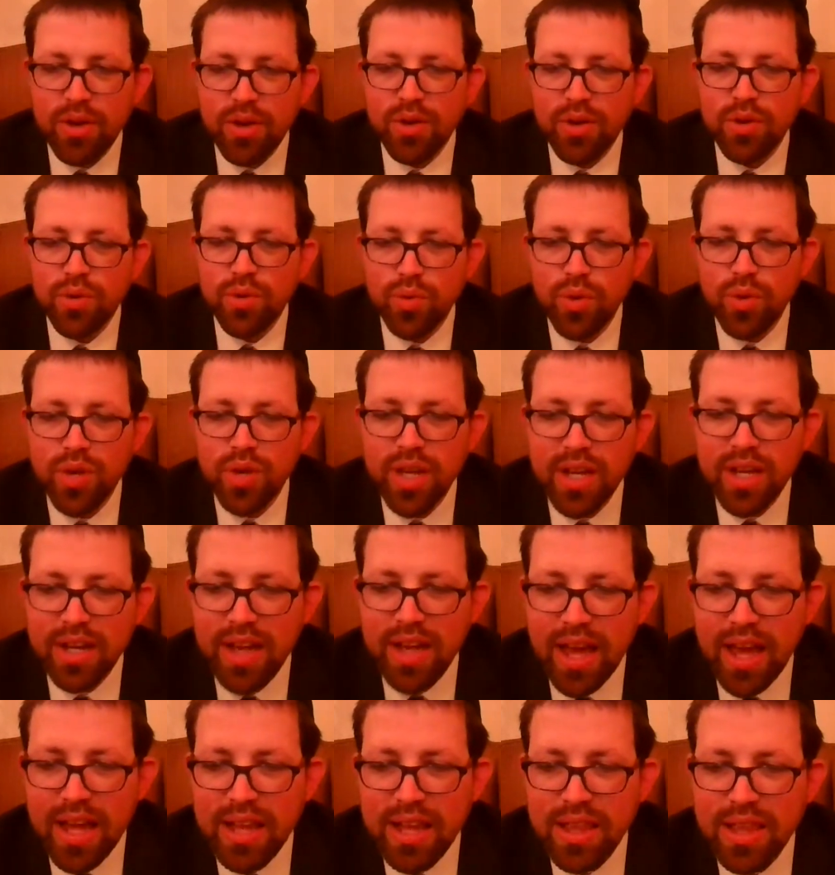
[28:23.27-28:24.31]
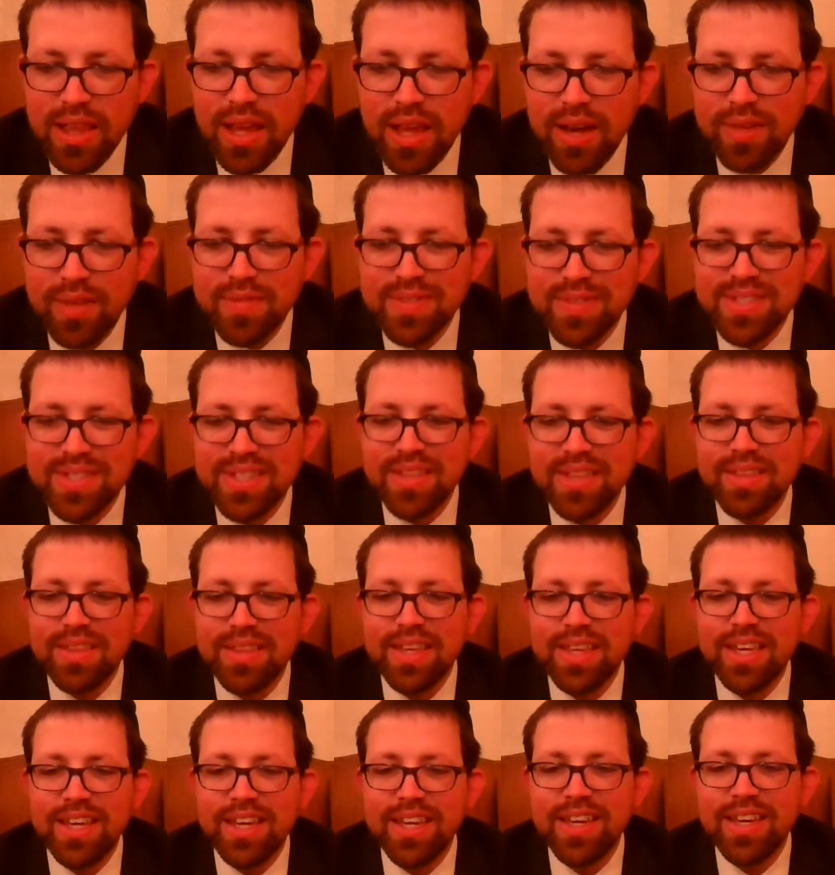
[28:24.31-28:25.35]
crooked and loves
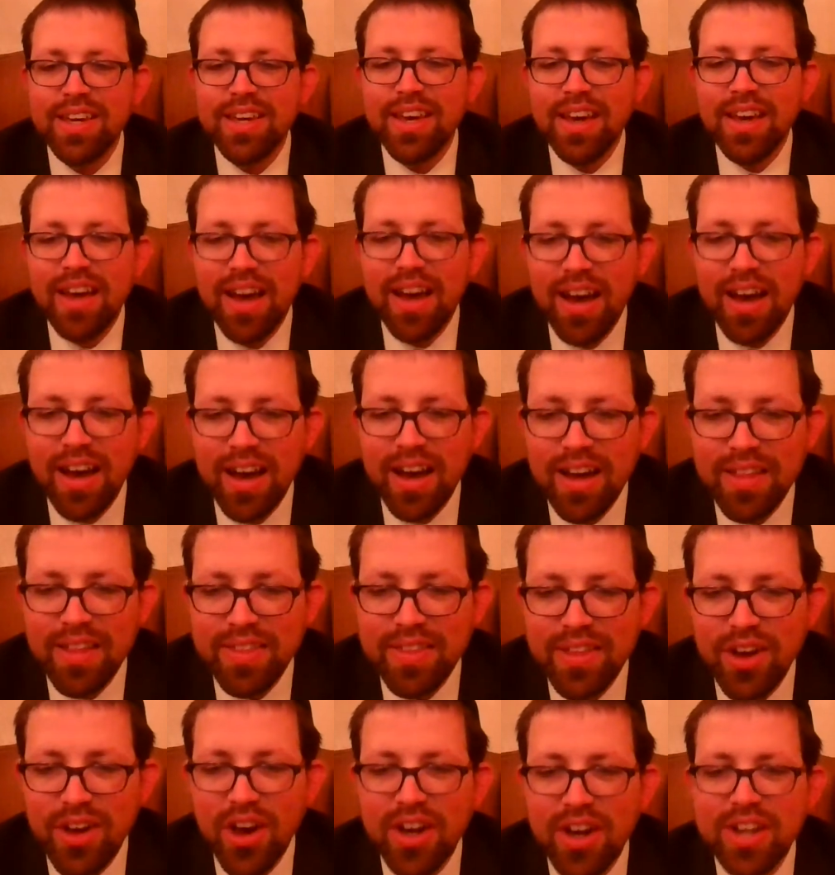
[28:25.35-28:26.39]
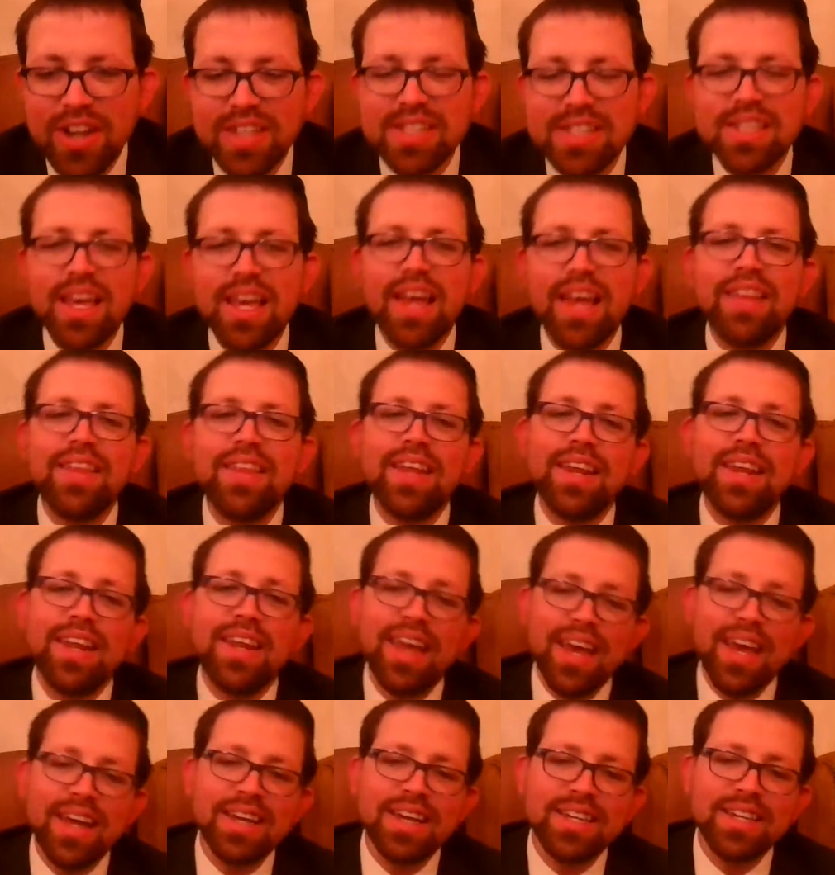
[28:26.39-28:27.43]
the honest. And then
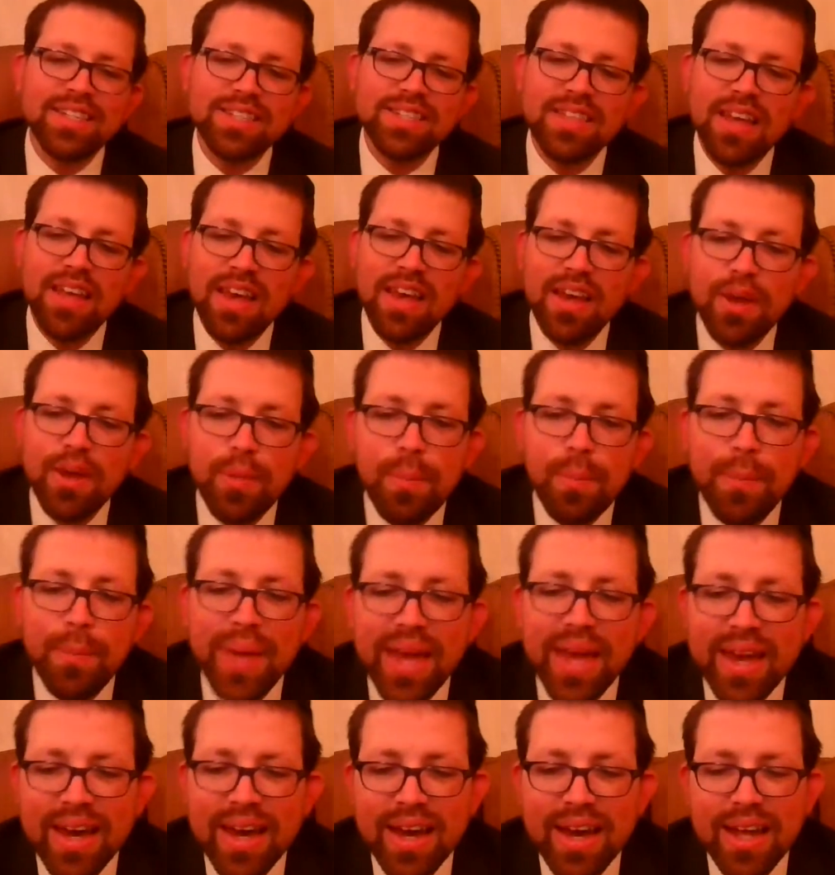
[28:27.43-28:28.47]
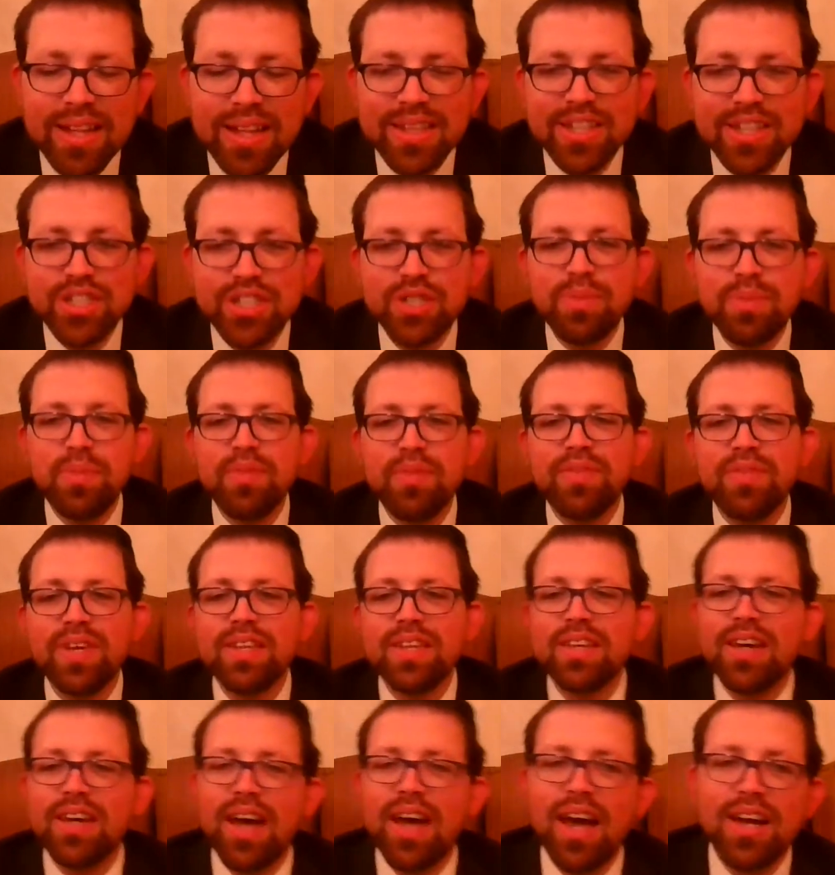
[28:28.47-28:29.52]
next, me'erat Hashem beveit
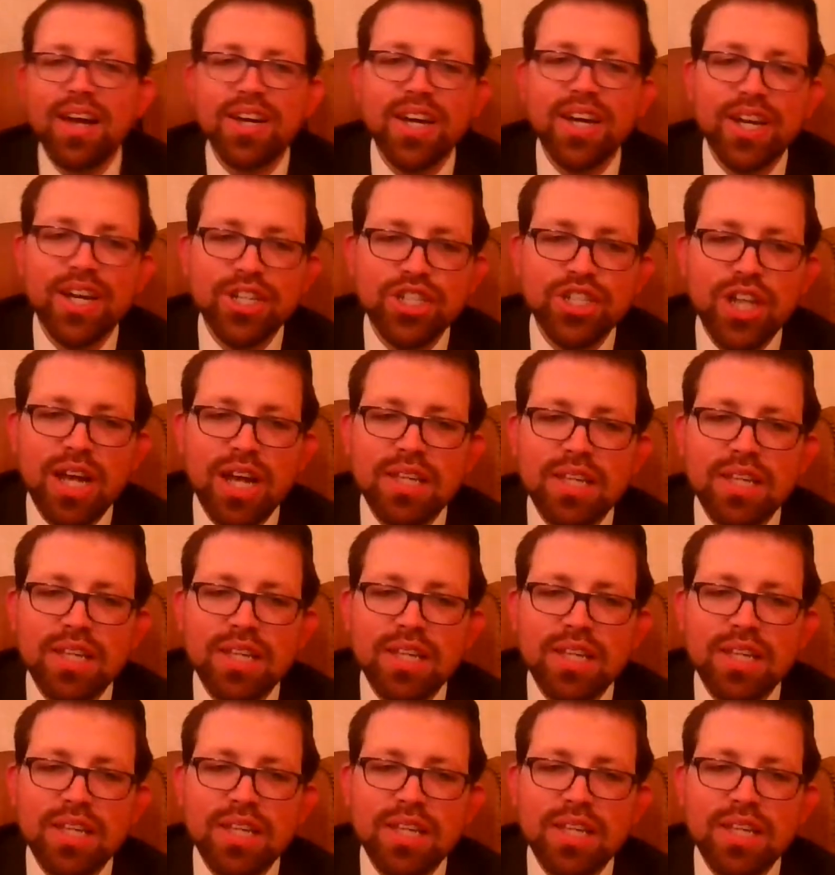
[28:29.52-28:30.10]
rasha.